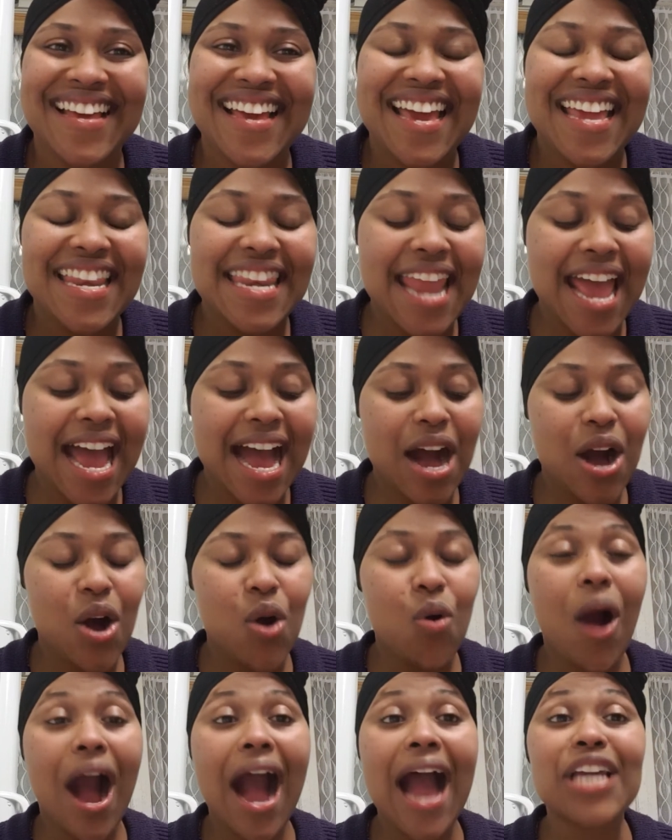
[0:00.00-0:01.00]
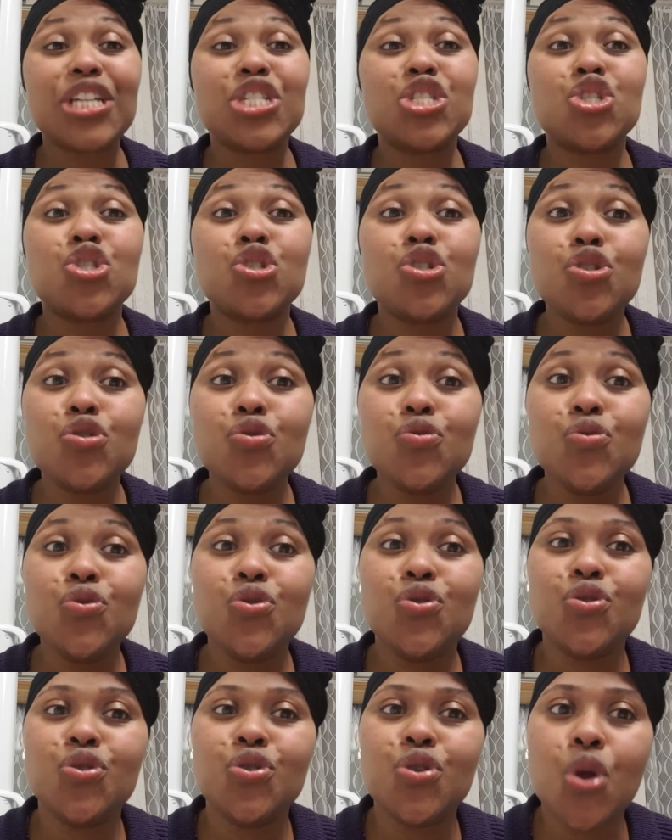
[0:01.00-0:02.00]
Now, I
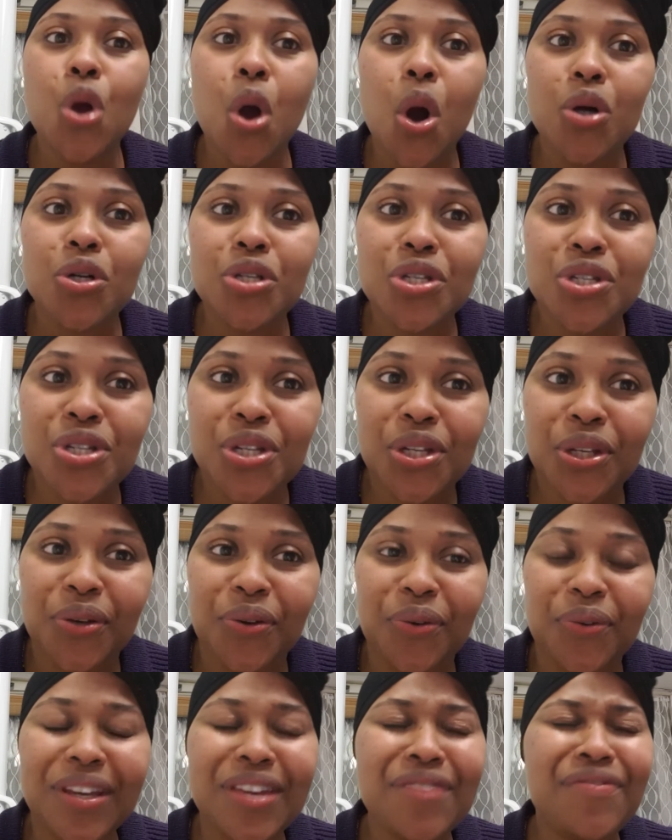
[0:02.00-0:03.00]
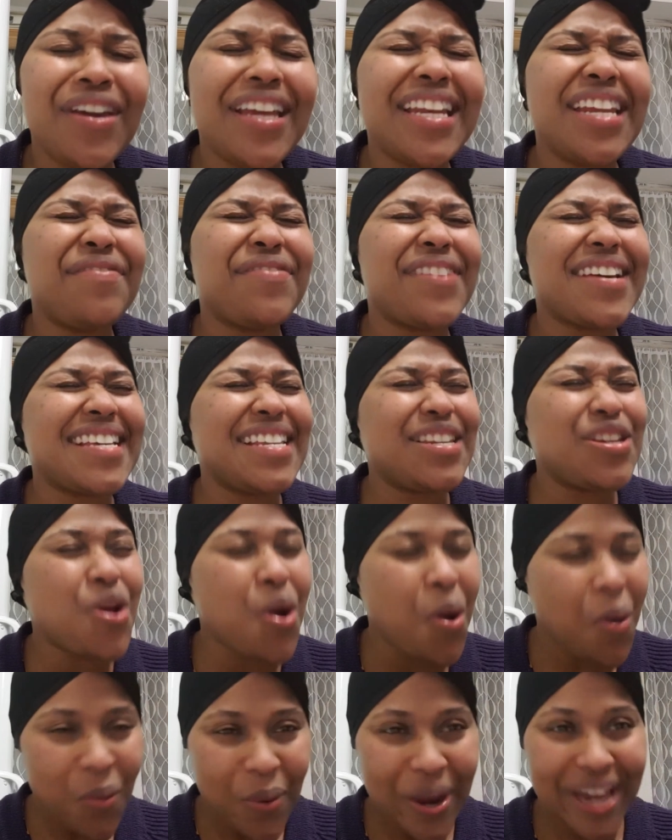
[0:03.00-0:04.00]
choose not to, even if I
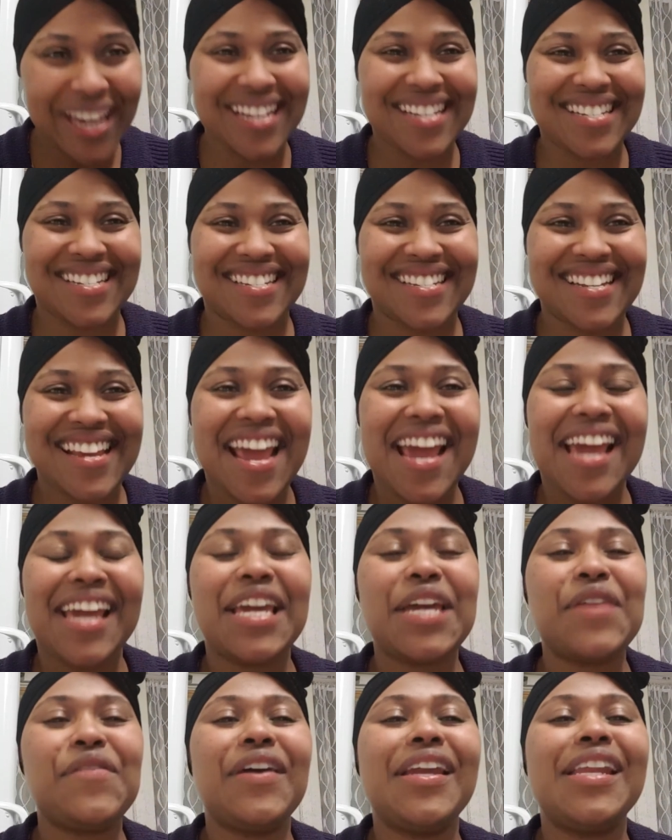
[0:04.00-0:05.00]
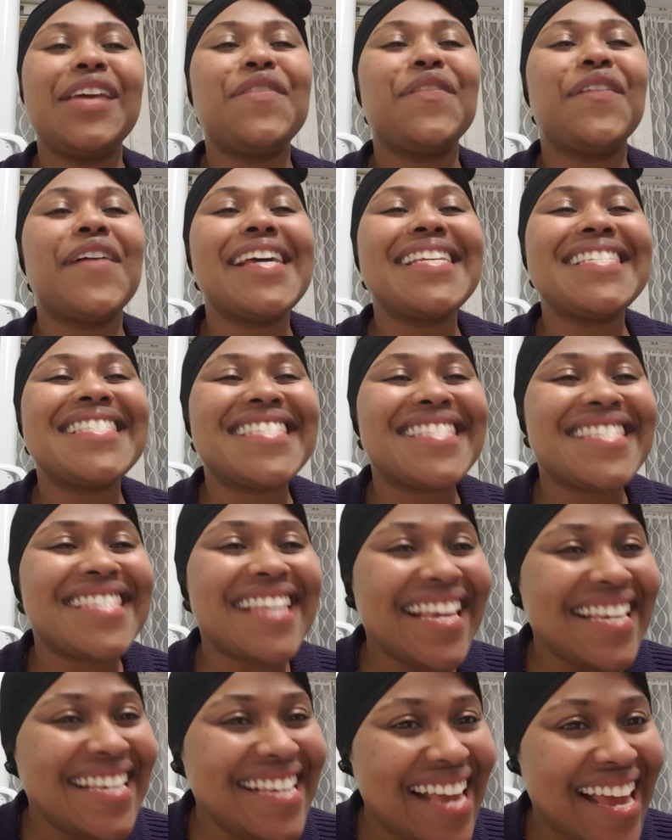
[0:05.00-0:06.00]
know it, even if I
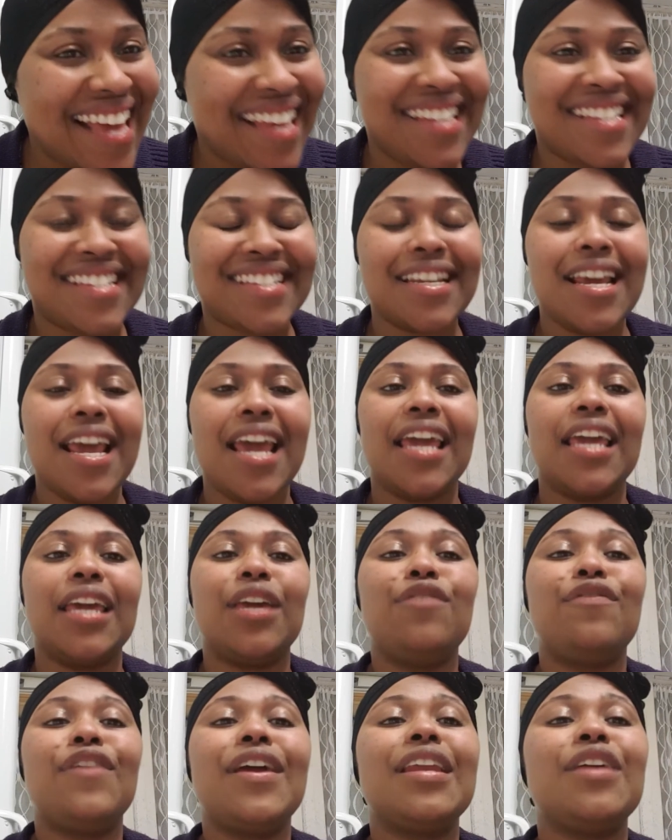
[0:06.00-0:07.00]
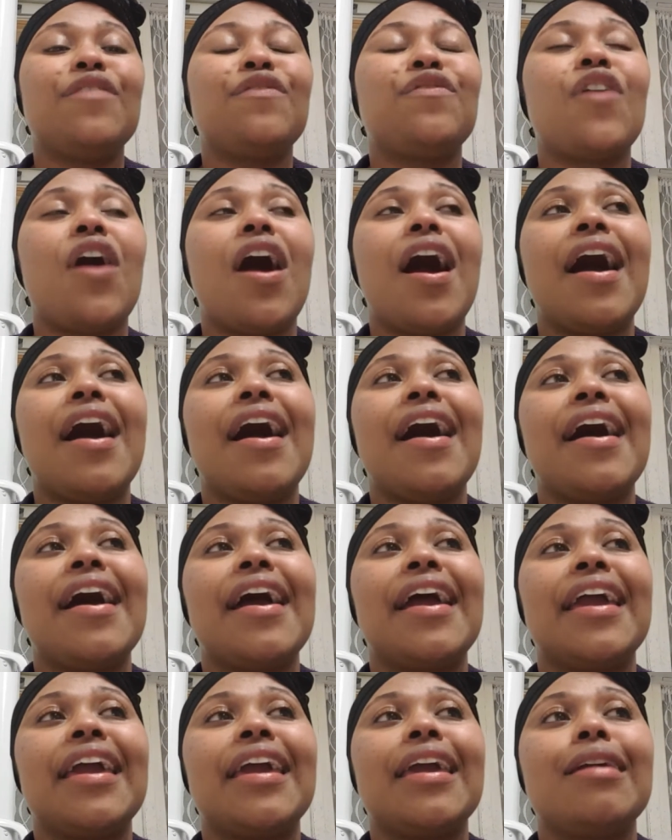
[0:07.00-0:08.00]
see it, even if
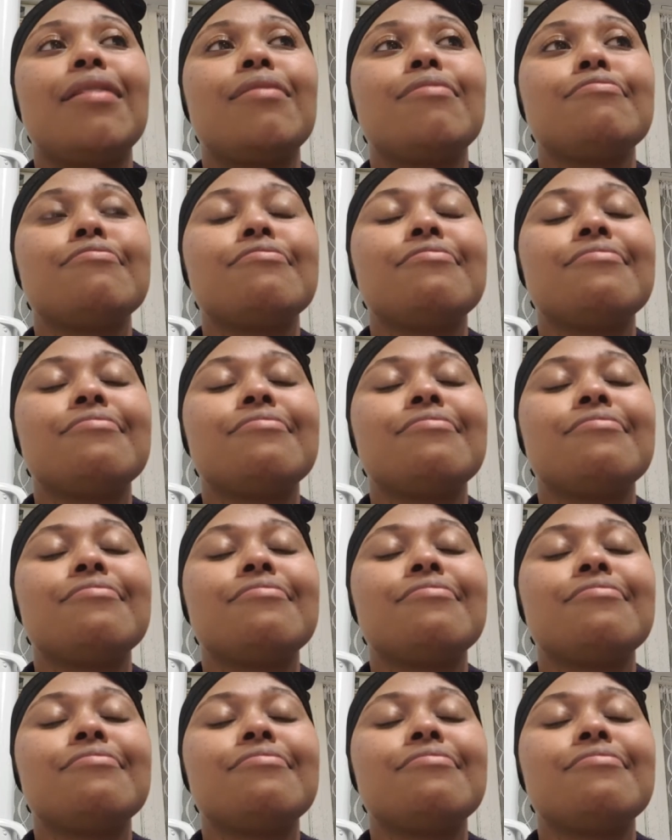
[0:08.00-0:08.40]
I,